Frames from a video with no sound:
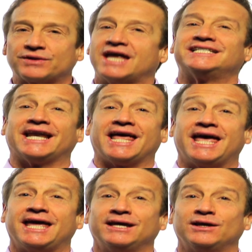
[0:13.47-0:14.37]
and
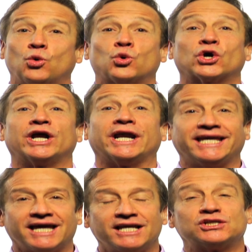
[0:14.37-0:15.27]
today we're going to
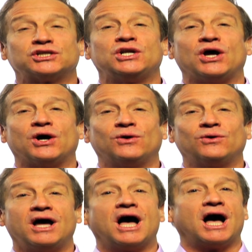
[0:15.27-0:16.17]
get to
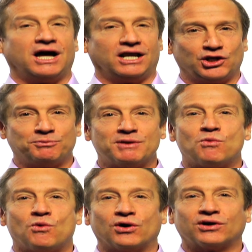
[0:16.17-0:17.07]
know a little bit
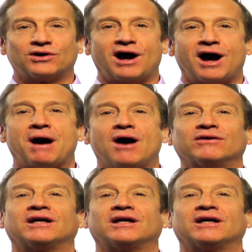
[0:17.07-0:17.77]
more about